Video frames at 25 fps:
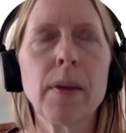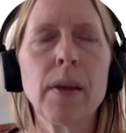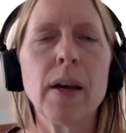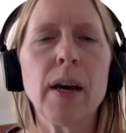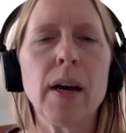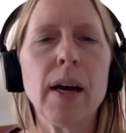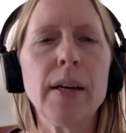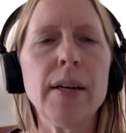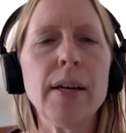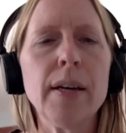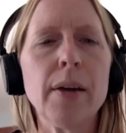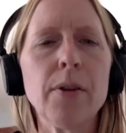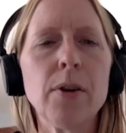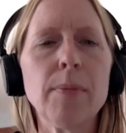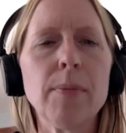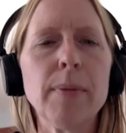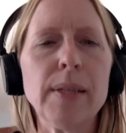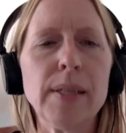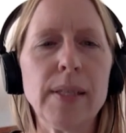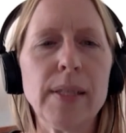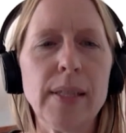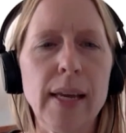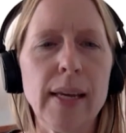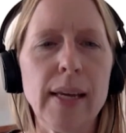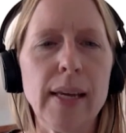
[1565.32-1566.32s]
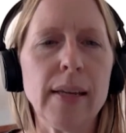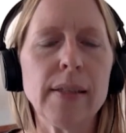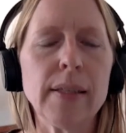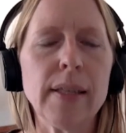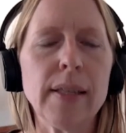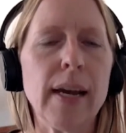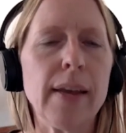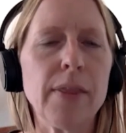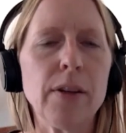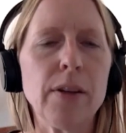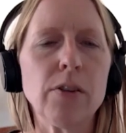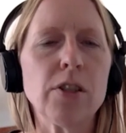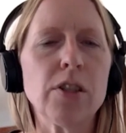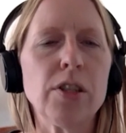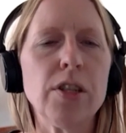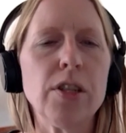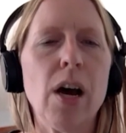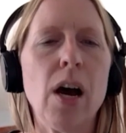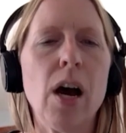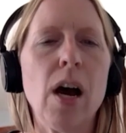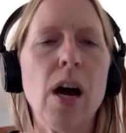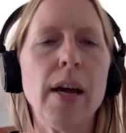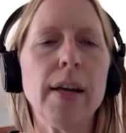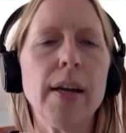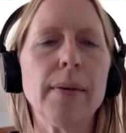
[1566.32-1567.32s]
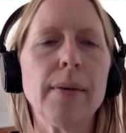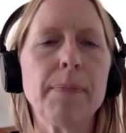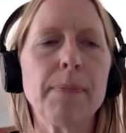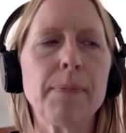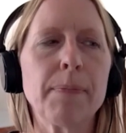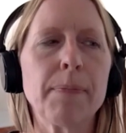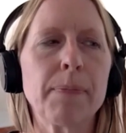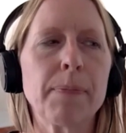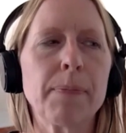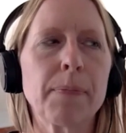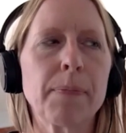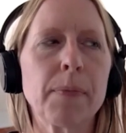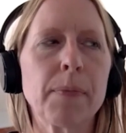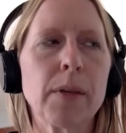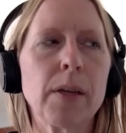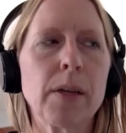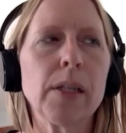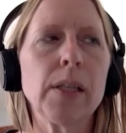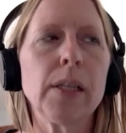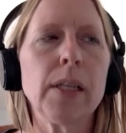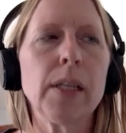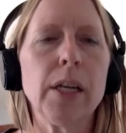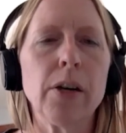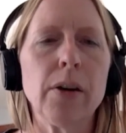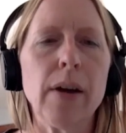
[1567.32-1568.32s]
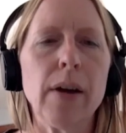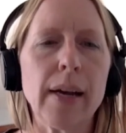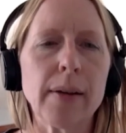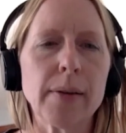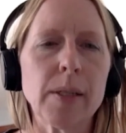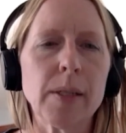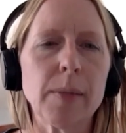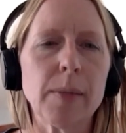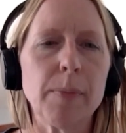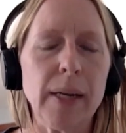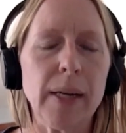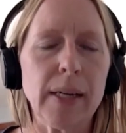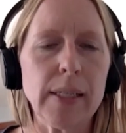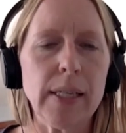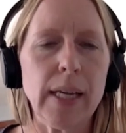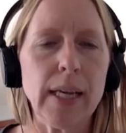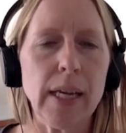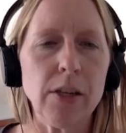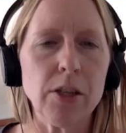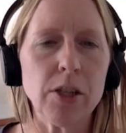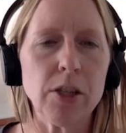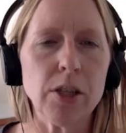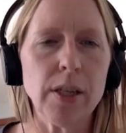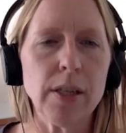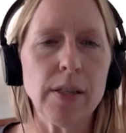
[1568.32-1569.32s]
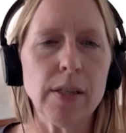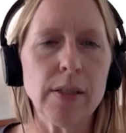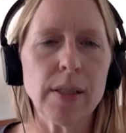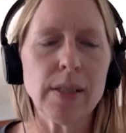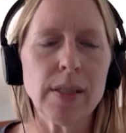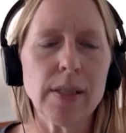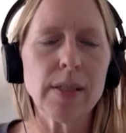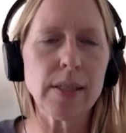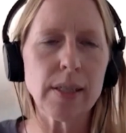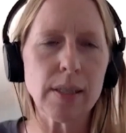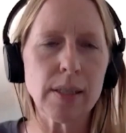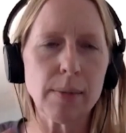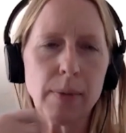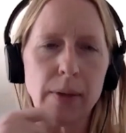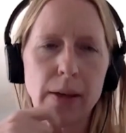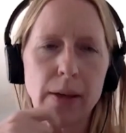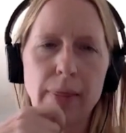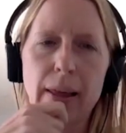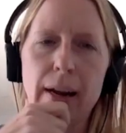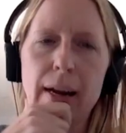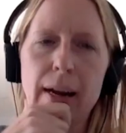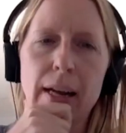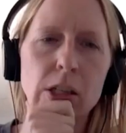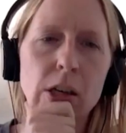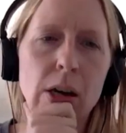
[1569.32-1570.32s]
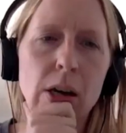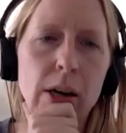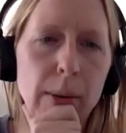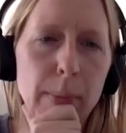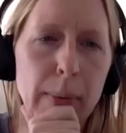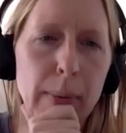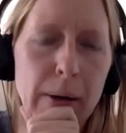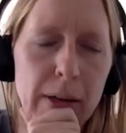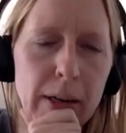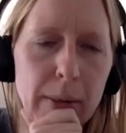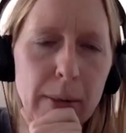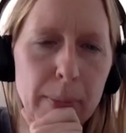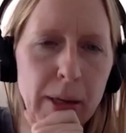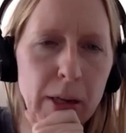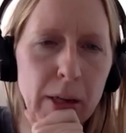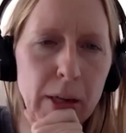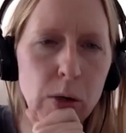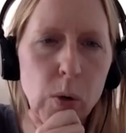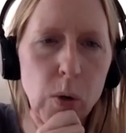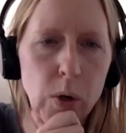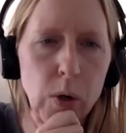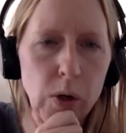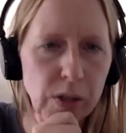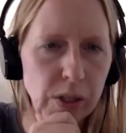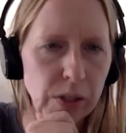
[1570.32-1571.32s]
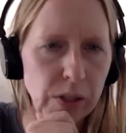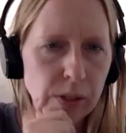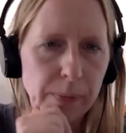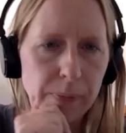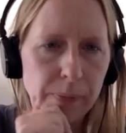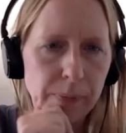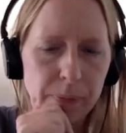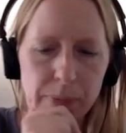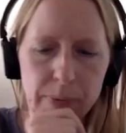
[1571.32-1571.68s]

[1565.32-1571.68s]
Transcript: another mistake is that there's not clear expectations. This is something that I talk about in my course,